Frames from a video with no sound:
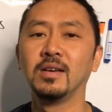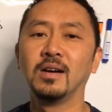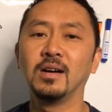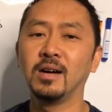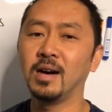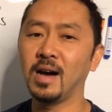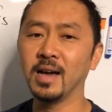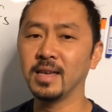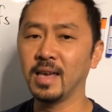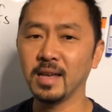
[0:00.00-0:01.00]

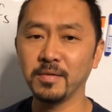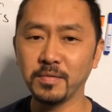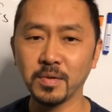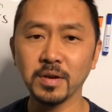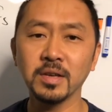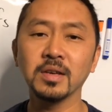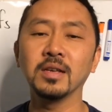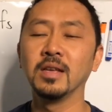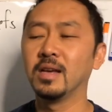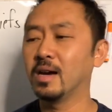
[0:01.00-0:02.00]
I can't afford
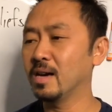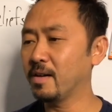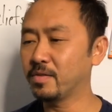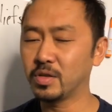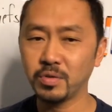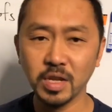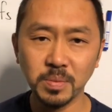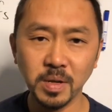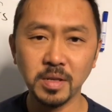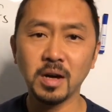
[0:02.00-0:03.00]
it. I have to stretch
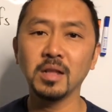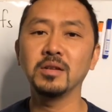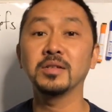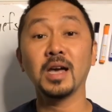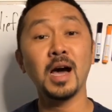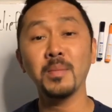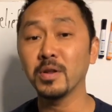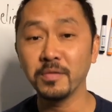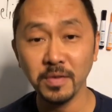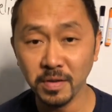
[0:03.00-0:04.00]
my dollars. I'm
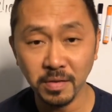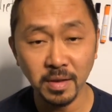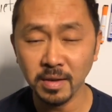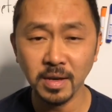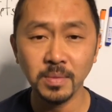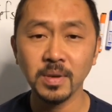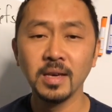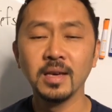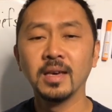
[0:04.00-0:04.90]
on a fixed income.